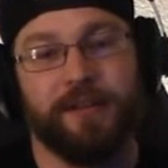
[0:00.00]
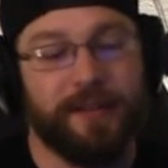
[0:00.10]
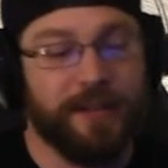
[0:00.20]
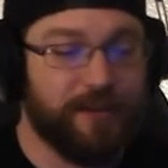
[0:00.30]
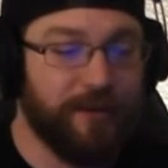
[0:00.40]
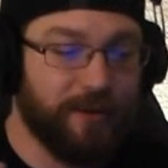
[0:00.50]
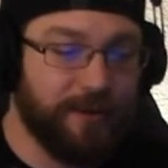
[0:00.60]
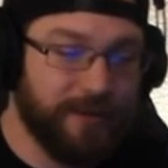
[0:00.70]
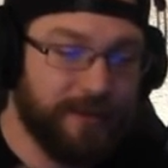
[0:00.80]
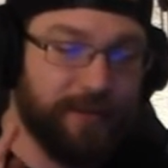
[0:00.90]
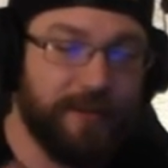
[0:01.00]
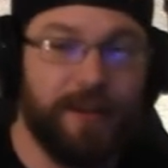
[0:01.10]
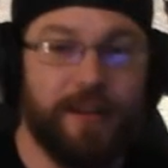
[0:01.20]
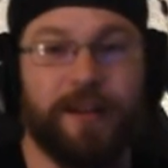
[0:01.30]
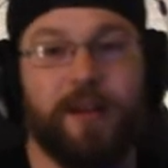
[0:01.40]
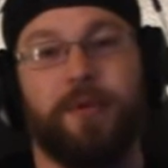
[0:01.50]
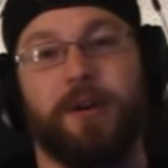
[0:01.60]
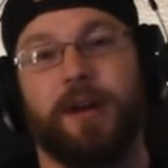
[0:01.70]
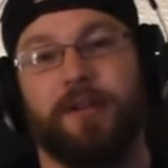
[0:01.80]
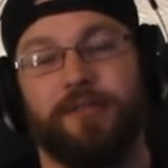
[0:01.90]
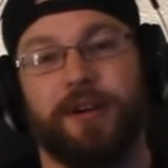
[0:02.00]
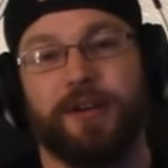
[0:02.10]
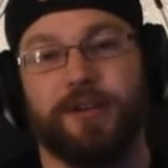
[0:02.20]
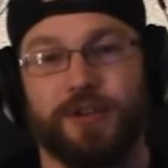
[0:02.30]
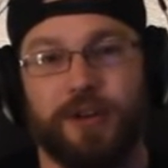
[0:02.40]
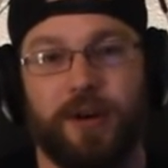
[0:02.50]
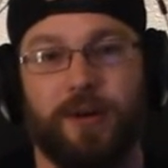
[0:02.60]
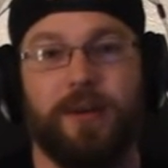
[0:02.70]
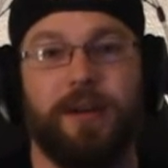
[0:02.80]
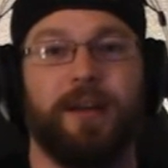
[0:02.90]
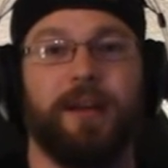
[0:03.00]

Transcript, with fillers: These girls, they put on a fucking show.